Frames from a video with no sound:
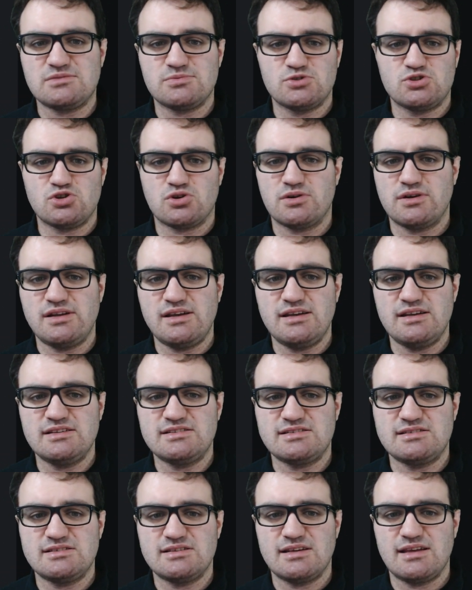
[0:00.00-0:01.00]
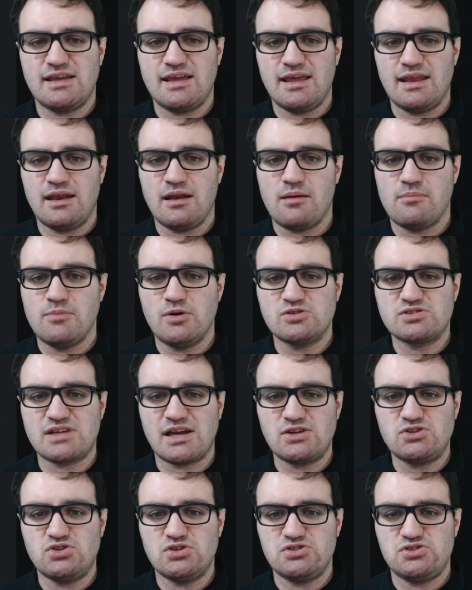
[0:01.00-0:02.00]
majorities in most
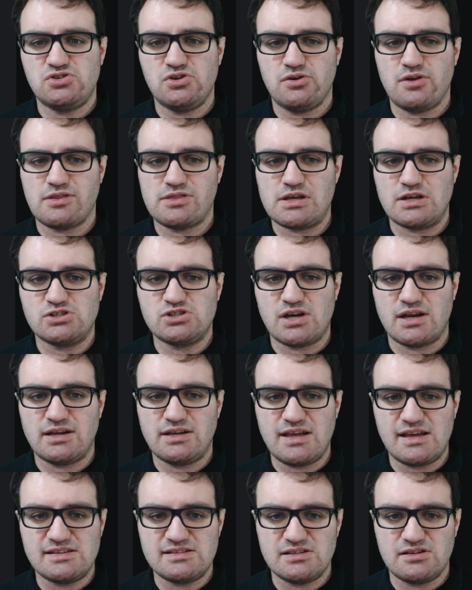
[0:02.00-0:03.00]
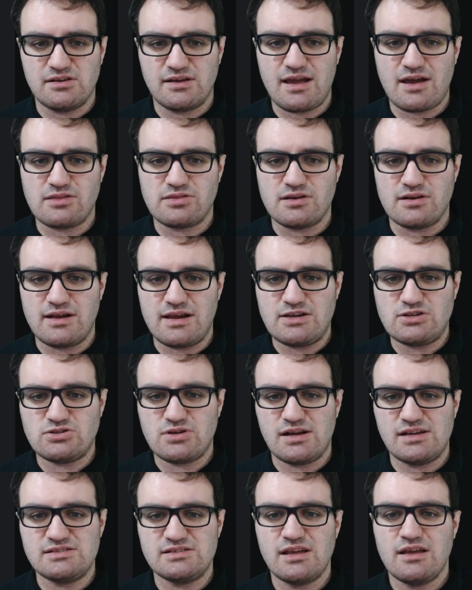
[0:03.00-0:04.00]
countries do not think China takes into account their
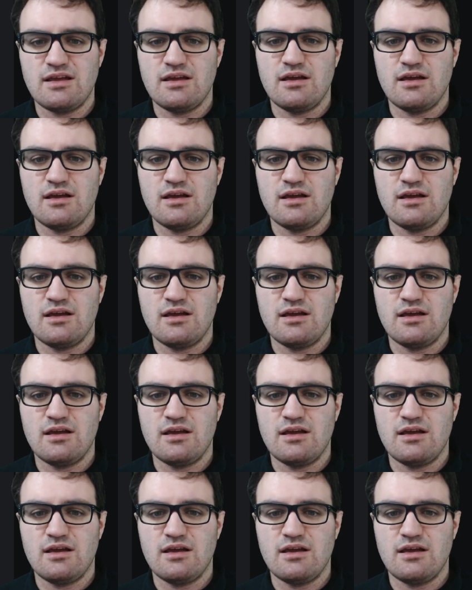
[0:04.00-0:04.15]
interests